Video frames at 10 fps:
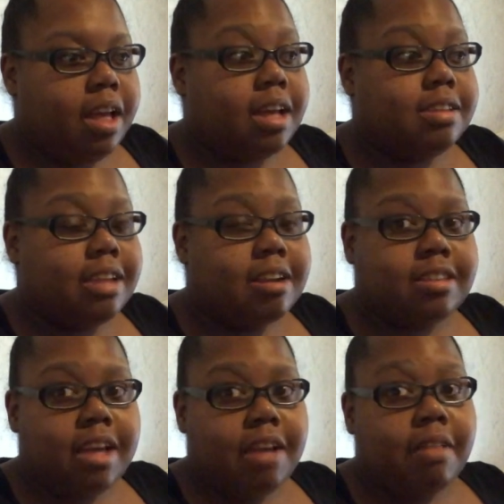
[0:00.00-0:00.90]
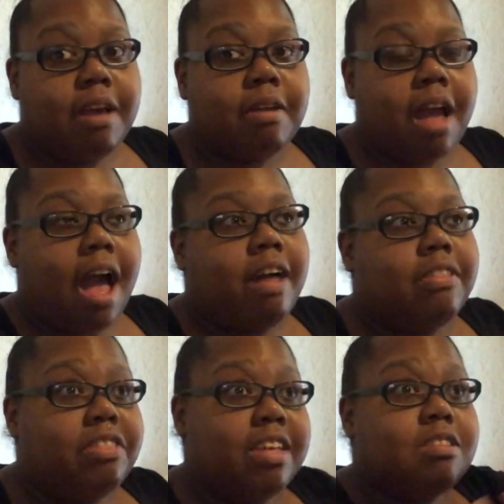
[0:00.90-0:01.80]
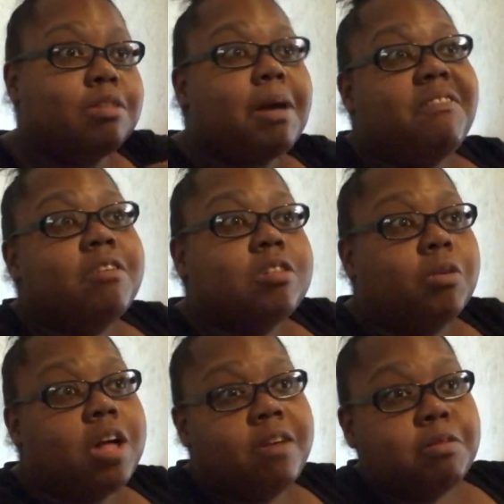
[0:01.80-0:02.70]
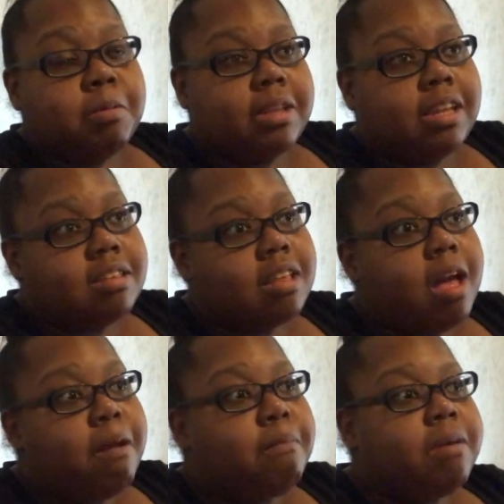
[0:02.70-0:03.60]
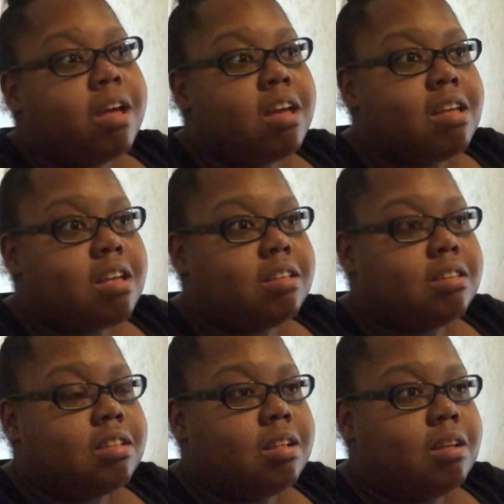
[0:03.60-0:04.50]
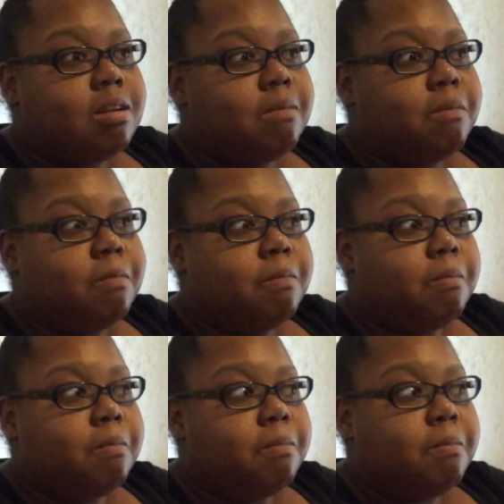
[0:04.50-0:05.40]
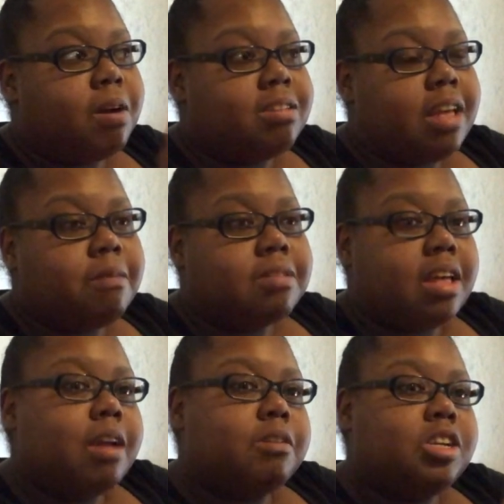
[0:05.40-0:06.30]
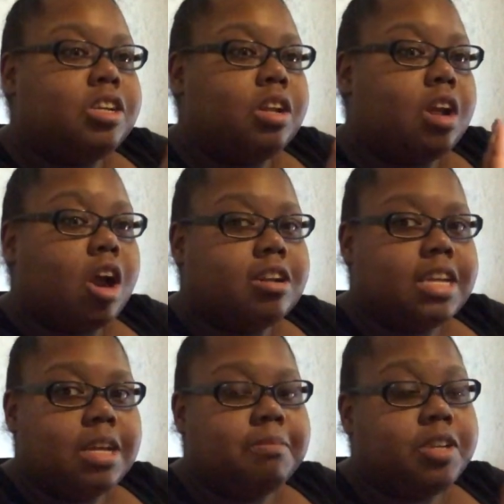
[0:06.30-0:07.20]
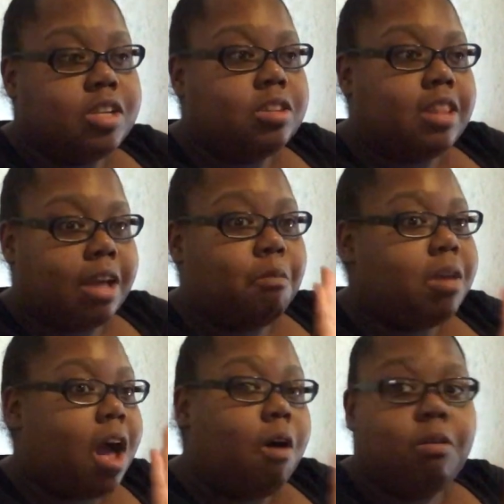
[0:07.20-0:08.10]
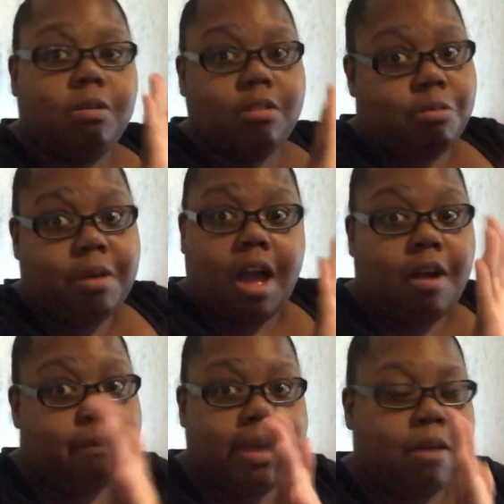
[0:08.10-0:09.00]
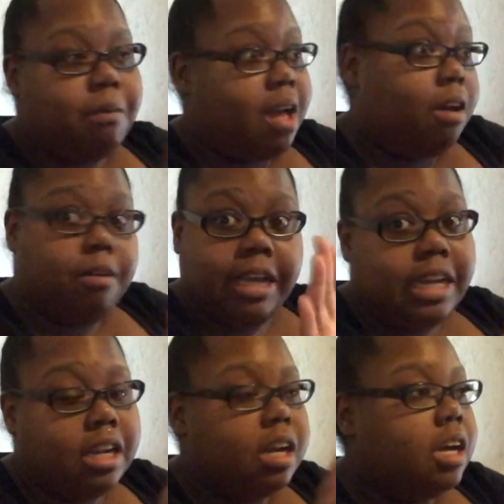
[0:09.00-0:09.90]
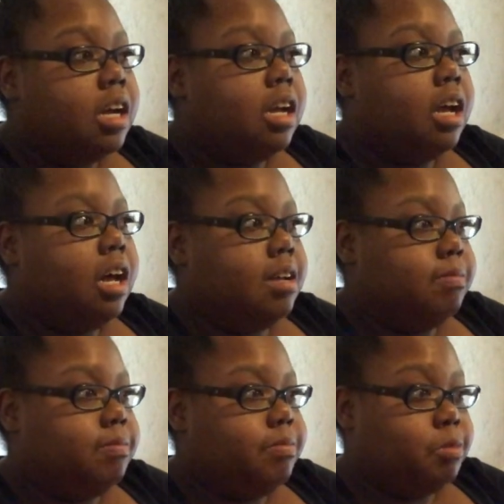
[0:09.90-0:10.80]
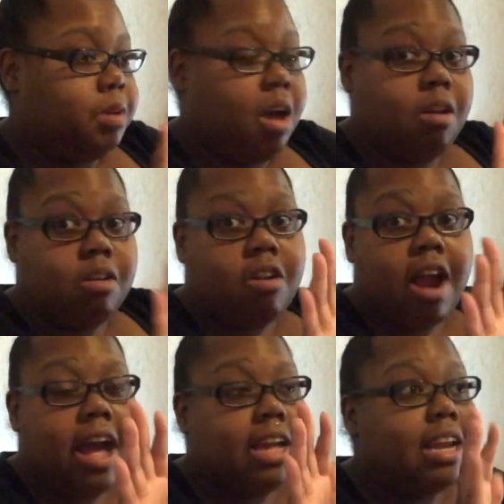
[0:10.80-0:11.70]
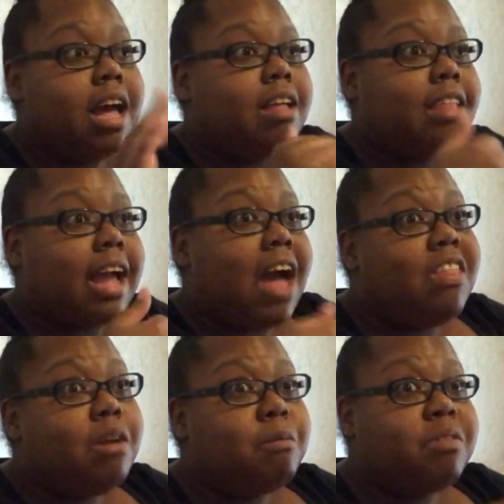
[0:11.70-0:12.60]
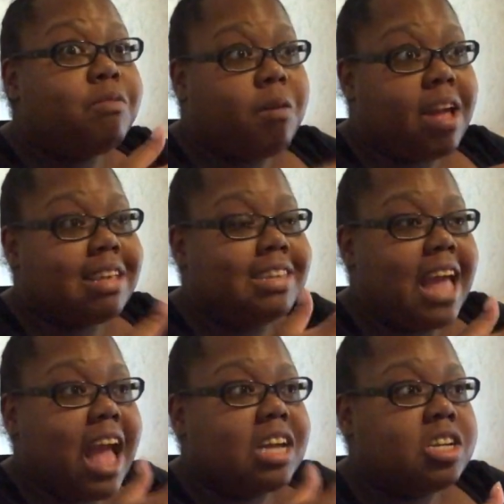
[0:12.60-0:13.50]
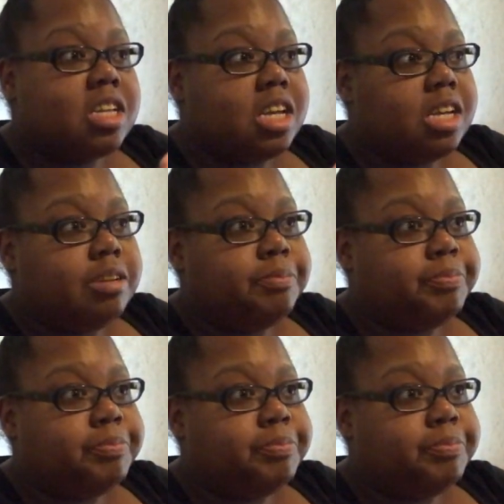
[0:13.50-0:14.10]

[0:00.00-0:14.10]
because they're saying, like, this is why I feel so comfortable about this, because Marseille was like, her team, she's like, we all gonna make it, we all gonna eat, we all gonna grind. Like, I think with Forex, they actually